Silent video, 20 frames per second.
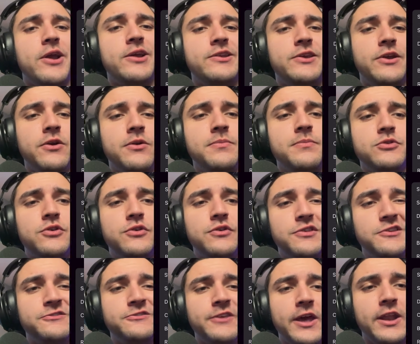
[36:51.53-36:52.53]
right here to
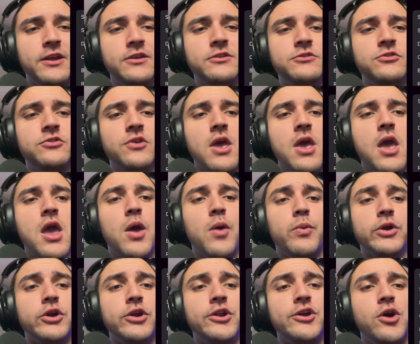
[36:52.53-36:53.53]
the settings.
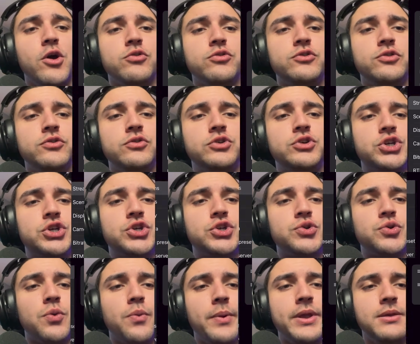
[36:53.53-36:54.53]
We're gonna go to
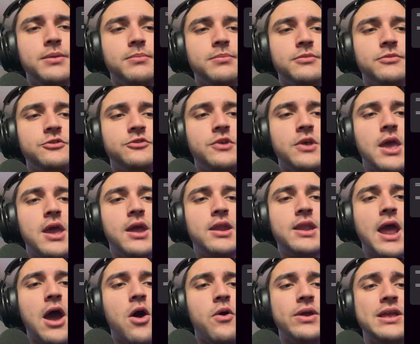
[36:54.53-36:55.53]
streams.
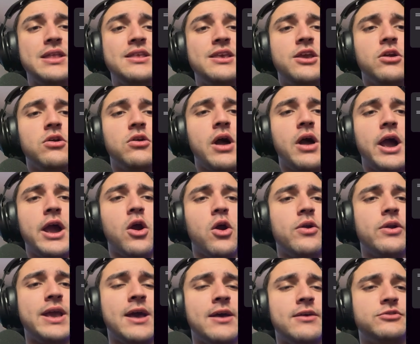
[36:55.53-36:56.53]
Now in here, I
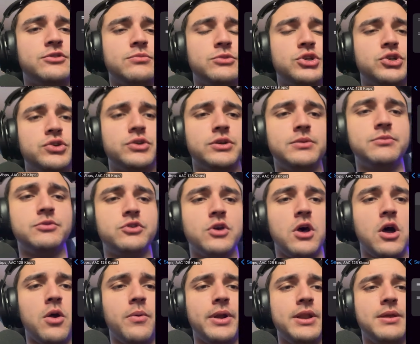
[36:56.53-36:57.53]
already have some streams
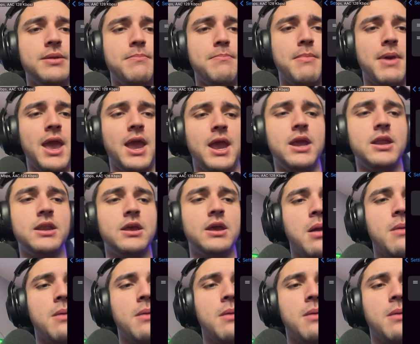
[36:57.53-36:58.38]
already made,